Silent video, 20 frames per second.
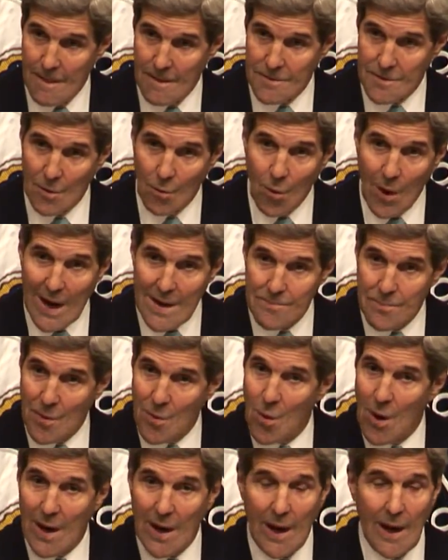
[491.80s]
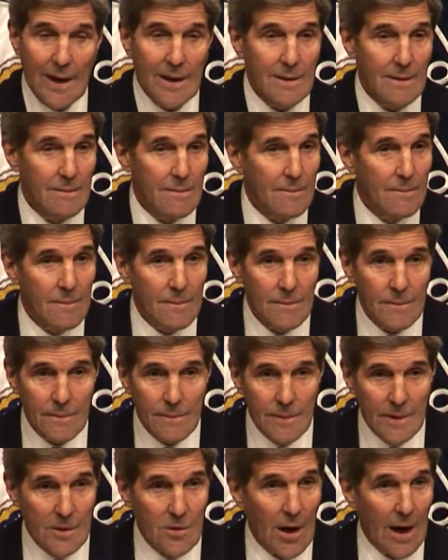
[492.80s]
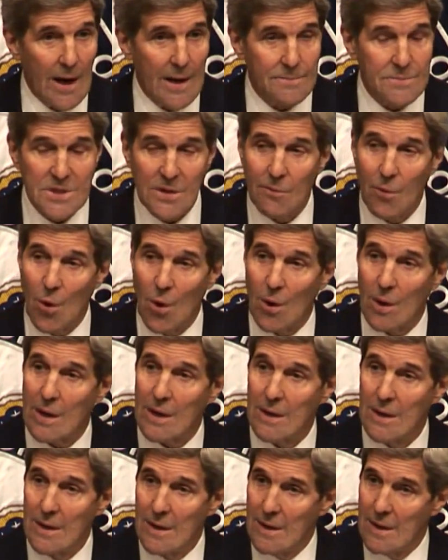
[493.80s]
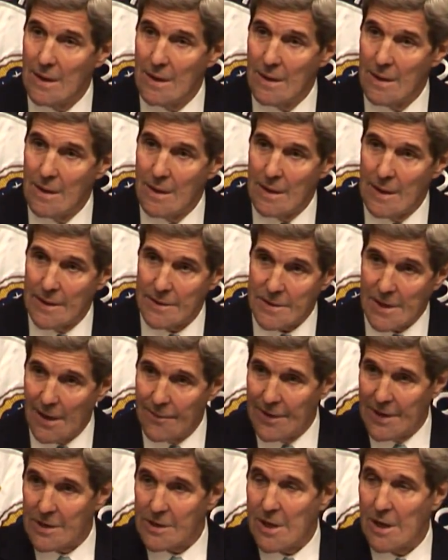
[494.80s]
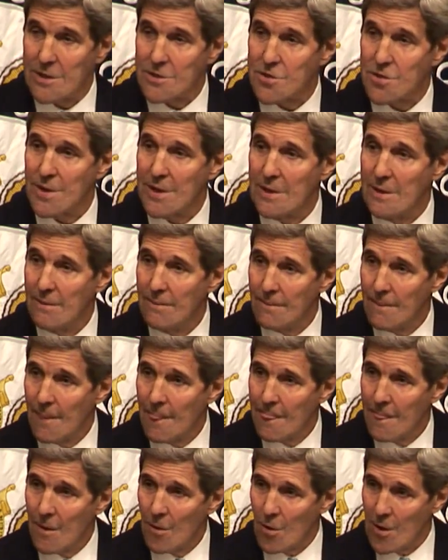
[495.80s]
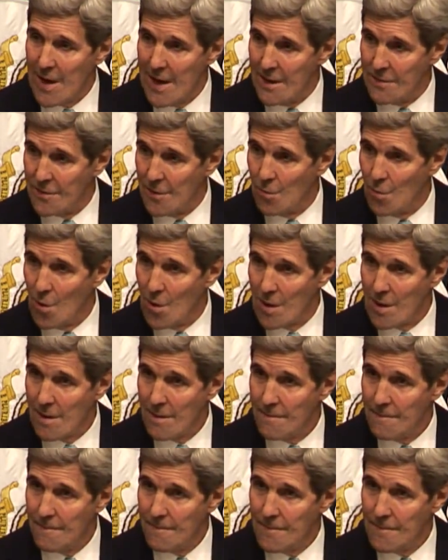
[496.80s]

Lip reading: to wipe away the crimes of war, and govern a country or end the war.